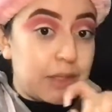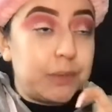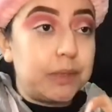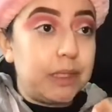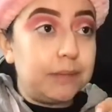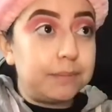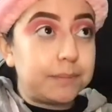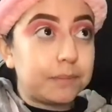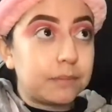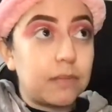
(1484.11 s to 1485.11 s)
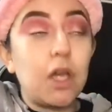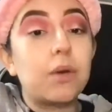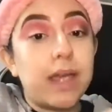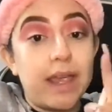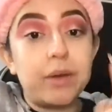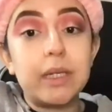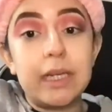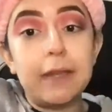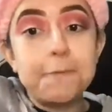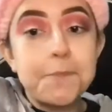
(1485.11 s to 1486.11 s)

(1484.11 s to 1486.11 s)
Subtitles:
Only, no, KOD,